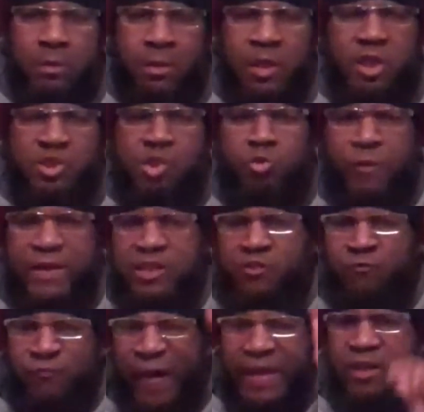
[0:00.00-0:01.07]
He's the greatest
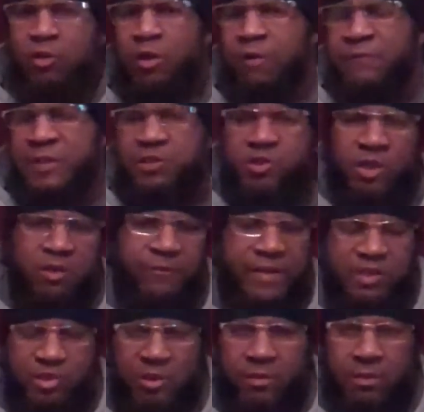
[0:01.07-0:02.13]
fighter of this
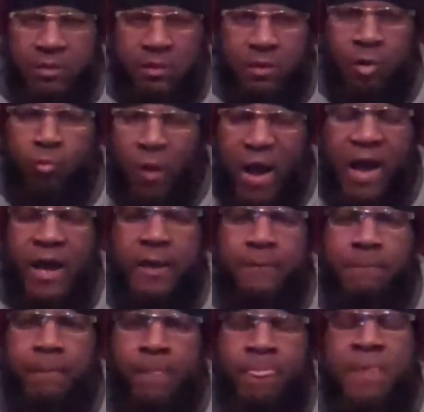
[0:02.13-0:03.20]
generation. Why?
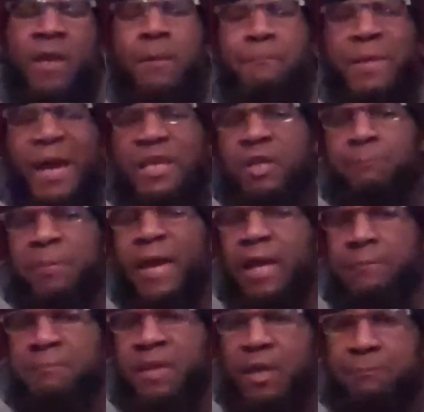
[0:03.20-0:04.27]
Manny
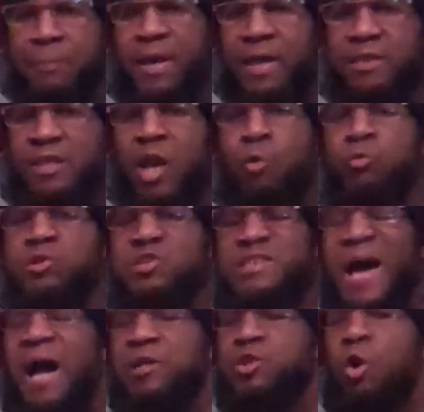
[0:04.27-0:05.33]
Pac-Man Pacquiao was
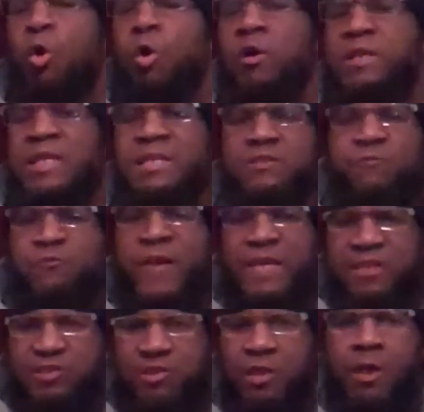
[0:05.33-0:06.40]
knocked on his
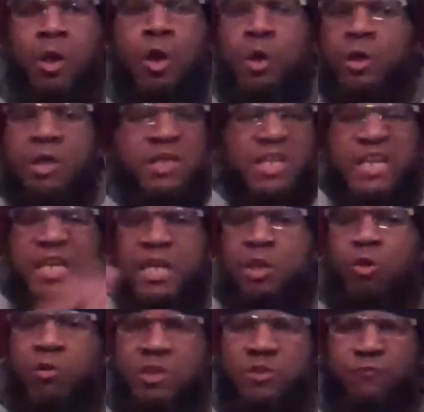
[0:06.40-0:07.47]
face clean
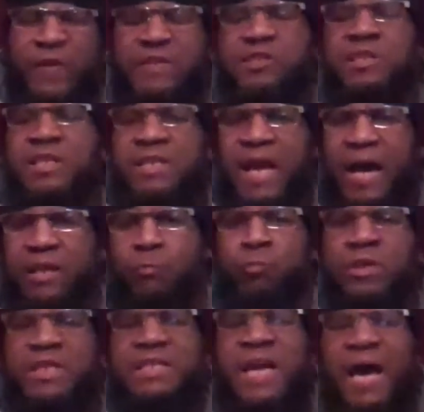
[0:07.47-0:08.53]
on his face and he got up.
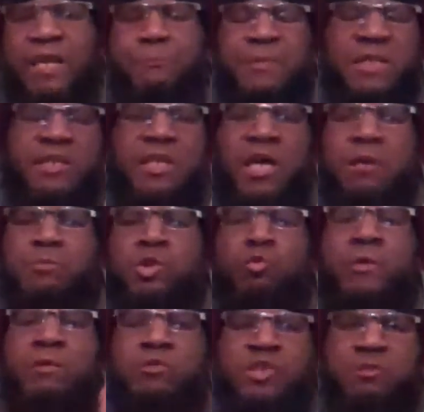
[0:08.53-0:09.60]
When he got up and he came to,
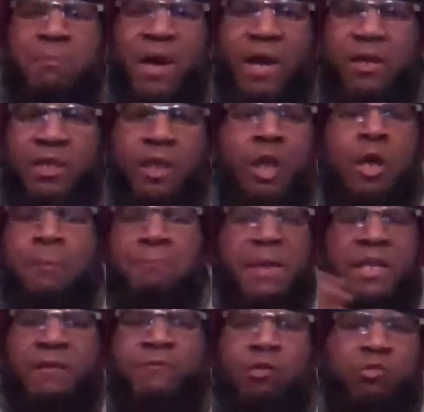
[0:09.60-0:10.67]
he was smiling.
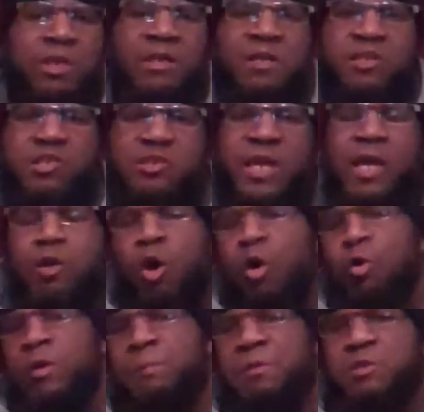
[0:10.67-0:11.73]
Many of you didn't understand,
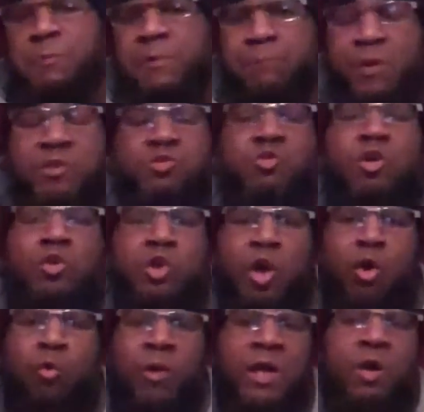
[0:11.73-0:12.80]
oh, he must be punch drunk.
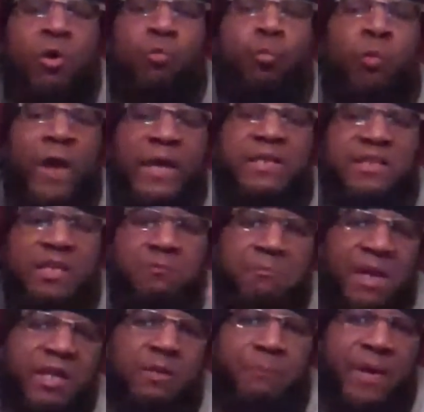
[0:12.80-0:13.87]
No. When did
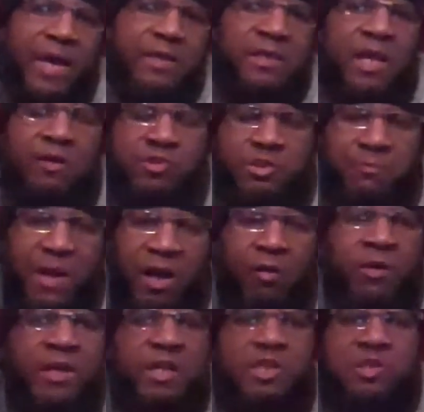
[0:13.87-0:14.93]
Manny Pacquiao smile?
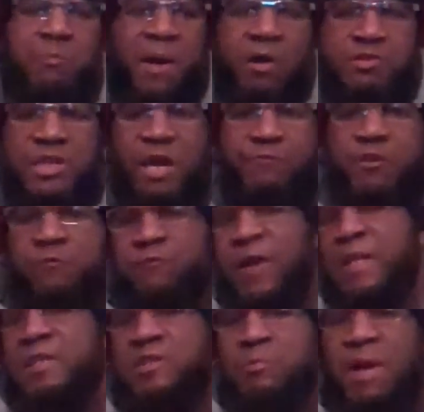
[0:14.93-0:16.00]
He smiles after a
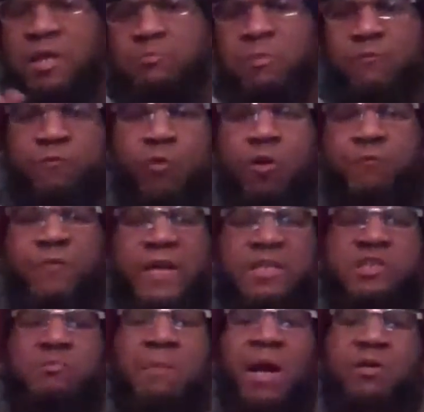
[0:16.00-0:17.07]
fight, he smiles before a fight, he
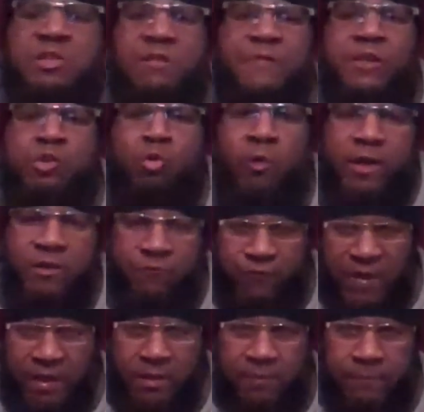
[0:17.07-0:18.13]
smiles even during a
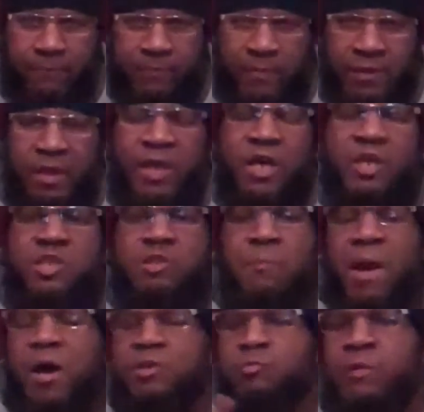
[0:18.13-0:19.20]
fight. He
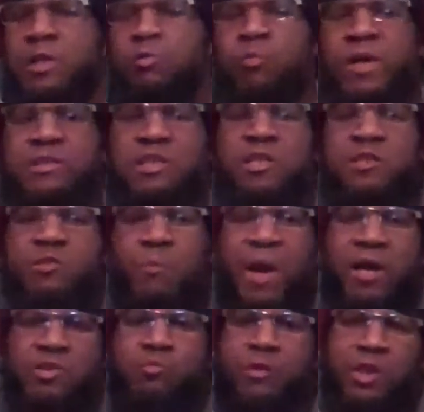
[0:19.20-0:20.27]
smiles when he wins and he
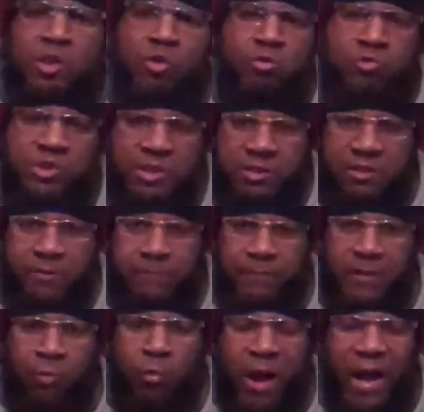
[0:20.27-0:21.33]
smiles when he loses.
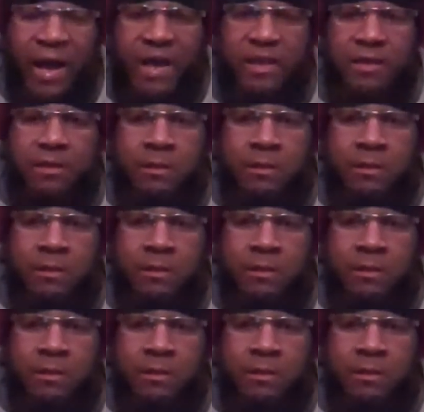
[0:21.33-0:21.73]
Why?